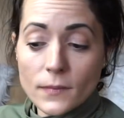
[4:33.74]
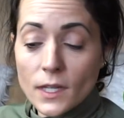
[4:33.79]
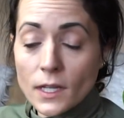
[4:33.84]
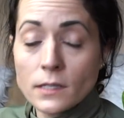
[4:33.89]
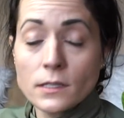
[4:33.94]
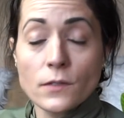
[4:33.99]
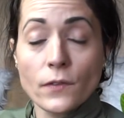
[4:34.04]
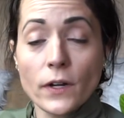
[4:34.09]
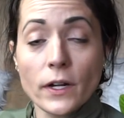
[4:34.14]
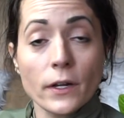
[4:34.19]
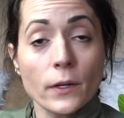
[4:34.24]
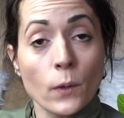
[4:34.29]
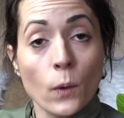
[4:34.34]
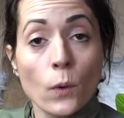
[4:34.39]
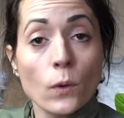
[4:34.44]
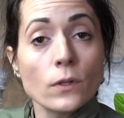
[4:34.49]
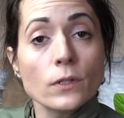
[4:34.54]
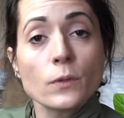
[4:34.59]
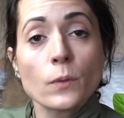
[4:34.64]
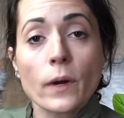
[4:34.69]
it's very
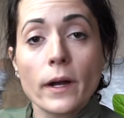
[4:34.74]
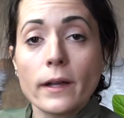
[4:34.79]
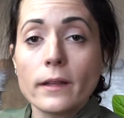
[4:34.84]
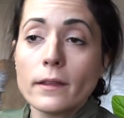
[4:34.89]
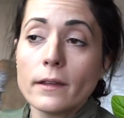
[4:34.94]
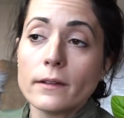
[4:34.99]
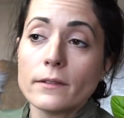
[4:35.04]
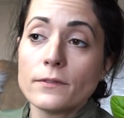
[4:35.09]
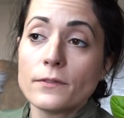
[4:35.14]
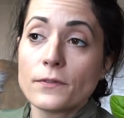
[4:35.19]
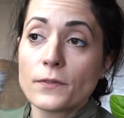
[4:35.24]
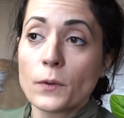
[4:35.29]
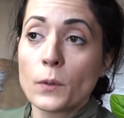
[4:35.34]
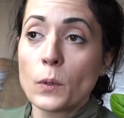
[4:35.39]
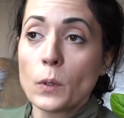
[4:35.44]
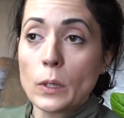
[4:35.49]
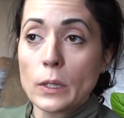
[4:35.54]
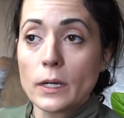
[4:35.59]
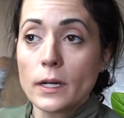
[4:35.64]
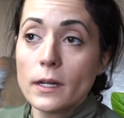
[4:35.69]
cold where I live
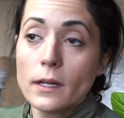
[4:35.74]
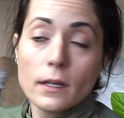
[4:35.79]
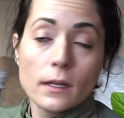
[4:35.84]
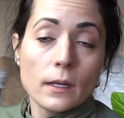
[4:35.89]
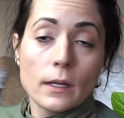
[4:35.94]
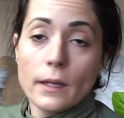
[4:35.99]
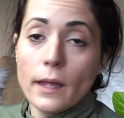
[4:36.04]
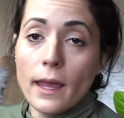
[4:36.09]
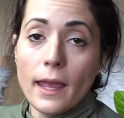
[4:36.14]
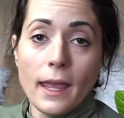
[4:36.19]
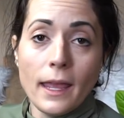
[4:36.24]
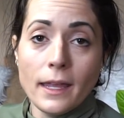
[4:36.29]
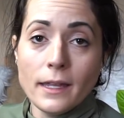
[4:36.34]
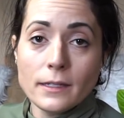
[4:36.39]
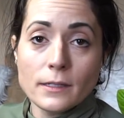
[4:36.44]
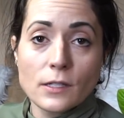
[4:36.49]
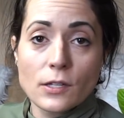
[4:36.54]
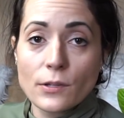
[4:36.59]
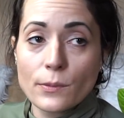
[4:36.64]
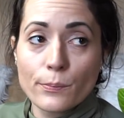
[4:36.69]
for
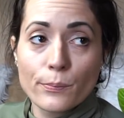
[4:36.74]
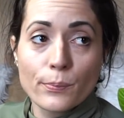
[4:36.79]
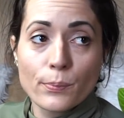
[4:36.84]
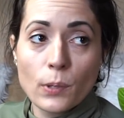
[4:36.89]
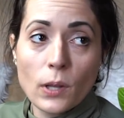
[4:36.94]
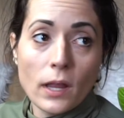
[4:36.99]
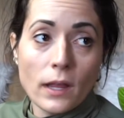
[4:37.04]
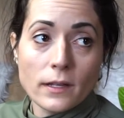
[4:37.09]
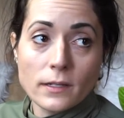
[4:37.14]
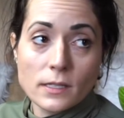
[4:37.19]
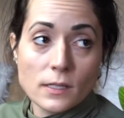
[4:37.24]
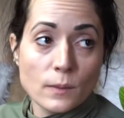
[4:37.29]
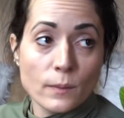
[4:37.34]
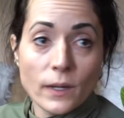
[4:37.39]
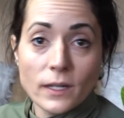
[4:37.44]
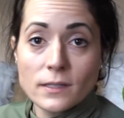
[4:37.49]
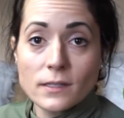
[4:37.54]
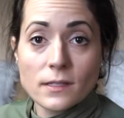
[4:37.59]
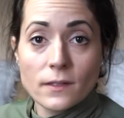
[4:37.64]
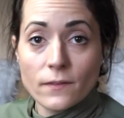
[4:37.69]
8+
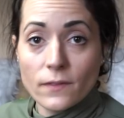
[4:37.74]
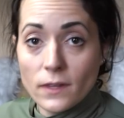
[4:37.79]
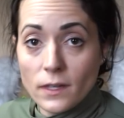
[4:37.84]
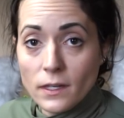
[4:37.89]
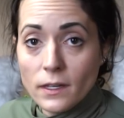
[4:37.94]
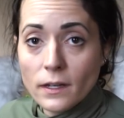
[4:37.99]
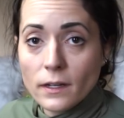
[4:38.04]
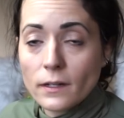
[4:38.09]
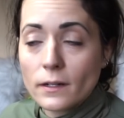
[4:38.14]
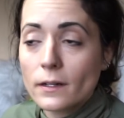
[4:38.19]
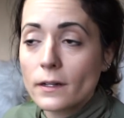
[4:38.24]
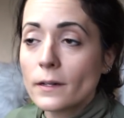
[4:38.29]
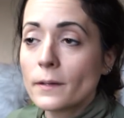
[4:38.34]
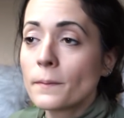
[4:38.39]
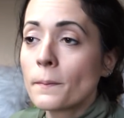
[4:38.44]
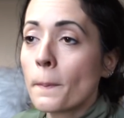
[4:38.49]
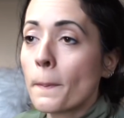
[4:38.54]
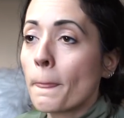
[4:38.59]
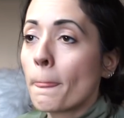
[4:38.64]
months of the year,